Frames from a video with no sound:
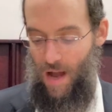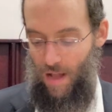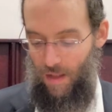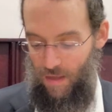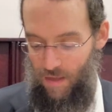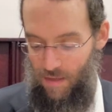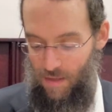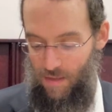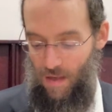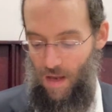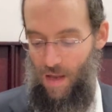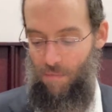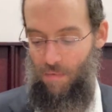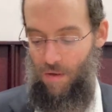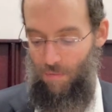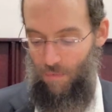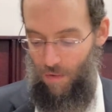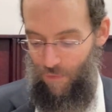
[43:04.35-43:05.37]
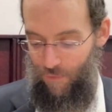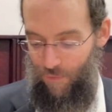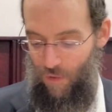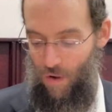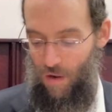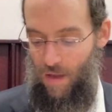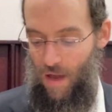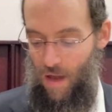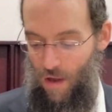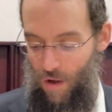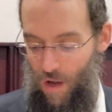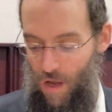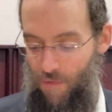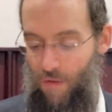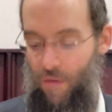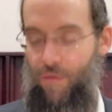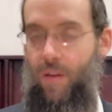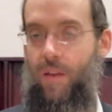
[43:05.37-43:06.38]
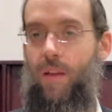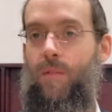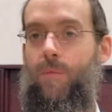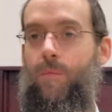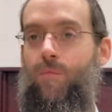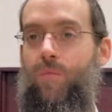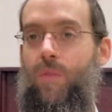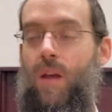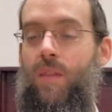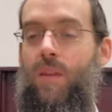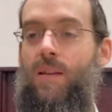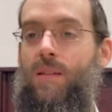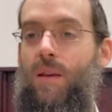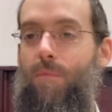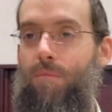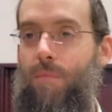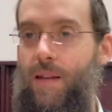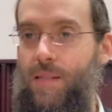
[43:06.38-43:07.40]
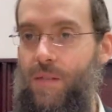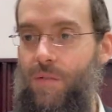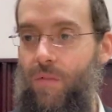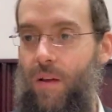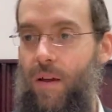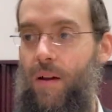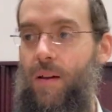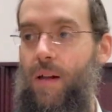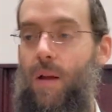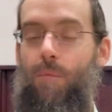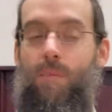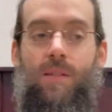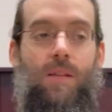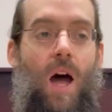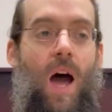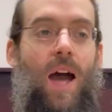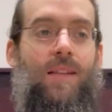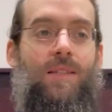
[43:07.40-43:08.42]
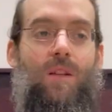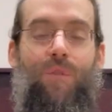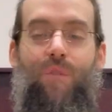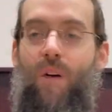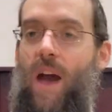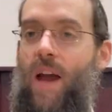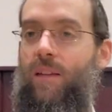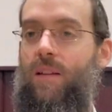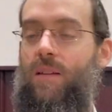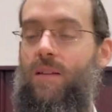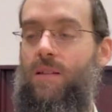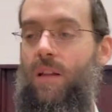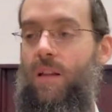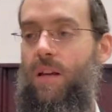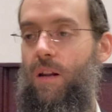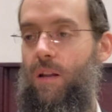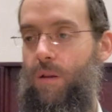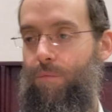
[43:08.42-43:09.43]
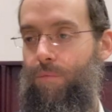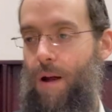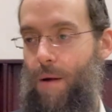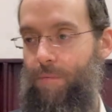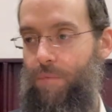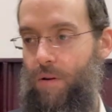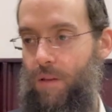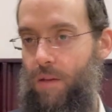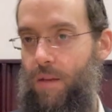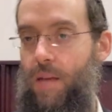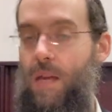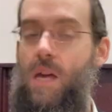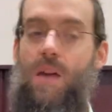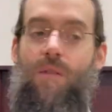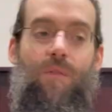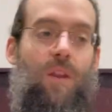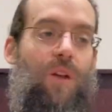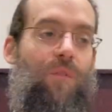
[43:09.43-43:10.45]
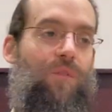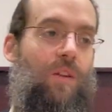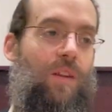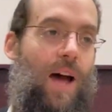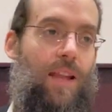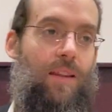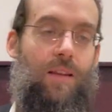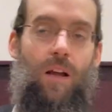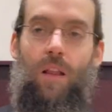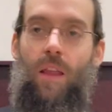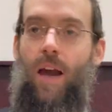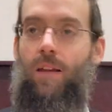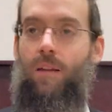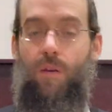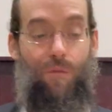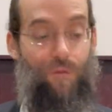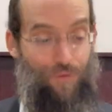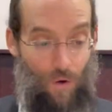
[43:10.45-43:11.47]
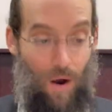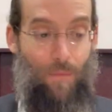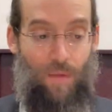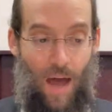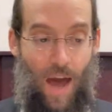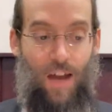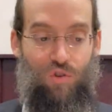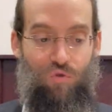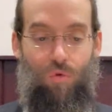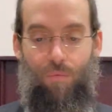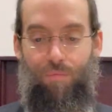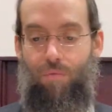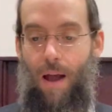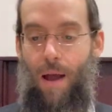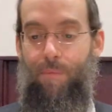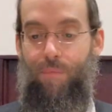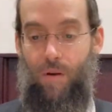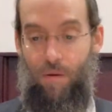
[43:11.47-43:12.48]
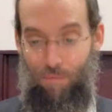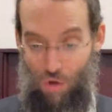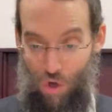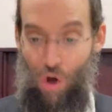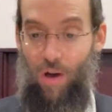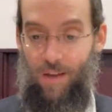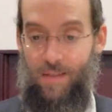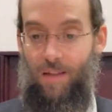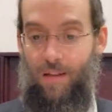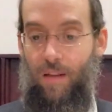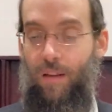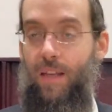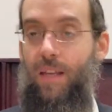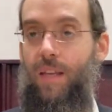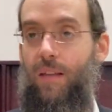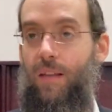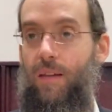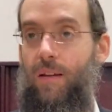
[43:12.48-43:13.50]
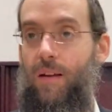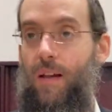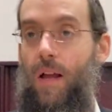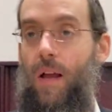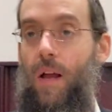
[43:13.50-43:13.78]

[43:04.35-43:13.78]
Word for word: al Yisaimim Lefroya Chayvavin. There's a mitzvah besides the fact that there's a lien on the property. Even if you're not collecting from the actual property because of the lien,